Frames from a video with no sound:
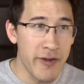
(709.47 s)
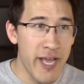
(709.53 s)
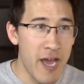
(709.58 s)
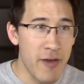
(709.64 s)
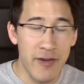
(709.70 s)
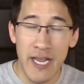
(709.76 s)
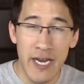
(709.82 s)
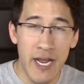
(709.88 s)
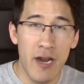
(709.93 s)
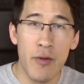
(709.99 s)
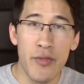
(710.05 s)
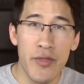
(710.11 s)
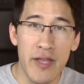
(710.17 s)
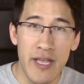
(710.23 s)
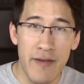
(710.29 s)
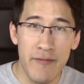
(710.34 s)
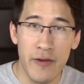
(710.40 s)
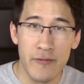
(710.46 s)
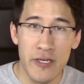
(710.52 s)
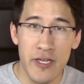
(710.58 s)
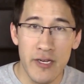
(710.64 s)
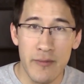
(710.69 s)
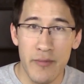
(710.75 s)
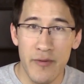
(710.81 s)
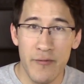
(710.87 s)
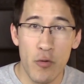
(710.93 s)
on out, and I don't think I've ever
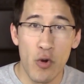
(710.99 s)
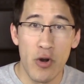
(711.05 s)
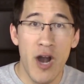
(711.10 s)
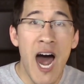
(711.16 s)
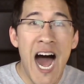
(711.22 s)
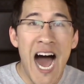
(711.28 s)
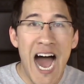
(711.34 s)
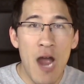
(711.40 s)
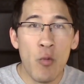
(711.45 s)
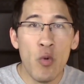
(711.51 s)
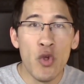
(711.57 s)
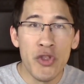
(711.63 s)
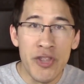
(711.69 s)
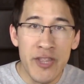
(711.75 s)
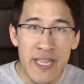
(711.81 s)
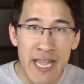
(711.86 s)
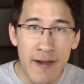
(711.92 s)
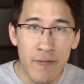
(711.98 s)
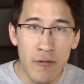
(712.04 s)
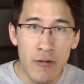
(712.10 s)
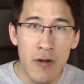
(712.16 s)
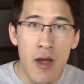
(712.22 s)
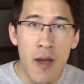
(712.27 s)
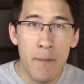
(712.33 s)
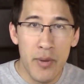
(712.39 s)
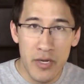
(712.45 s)
done it before, I will
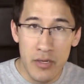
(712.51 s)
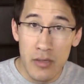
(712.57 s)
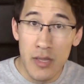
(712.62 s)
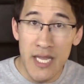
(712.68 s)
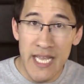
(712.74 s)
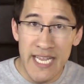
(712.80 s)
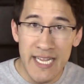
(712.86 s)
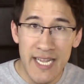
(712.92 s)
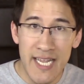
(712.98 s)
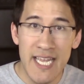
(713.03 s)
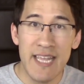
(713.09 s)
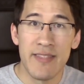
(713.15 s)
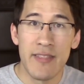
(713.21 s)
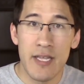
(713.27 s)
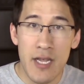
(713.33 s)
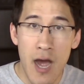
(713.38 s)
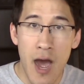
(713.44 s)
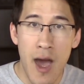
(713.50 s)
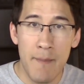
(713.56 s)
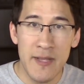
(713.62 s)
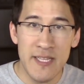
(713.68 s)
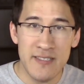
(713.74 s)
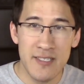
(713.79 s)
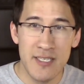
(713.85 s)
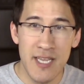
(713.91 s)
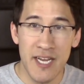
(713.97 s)
never put a link in the
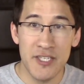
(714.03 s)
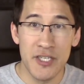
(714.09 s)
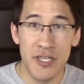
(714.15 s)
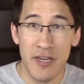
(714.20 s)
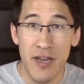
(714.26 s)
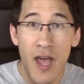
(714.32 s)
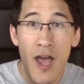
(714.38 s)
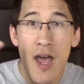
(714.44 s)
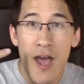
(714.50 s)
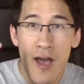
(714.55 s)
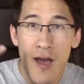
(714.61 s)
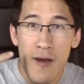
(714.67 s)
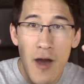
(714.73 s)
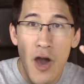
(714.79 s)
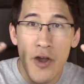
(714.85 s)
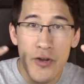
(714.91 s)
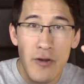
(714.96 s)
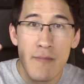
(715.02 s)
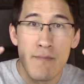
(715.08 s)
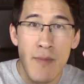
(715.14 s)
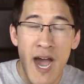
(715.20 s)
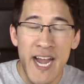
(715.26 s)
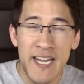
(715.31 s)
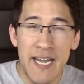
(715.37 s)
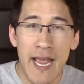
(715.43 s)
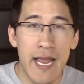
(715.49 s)
comments section under
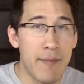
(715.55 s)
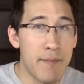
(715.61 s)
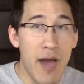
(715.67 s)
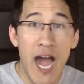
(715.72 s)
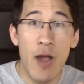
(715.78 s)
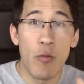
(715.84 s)
my name.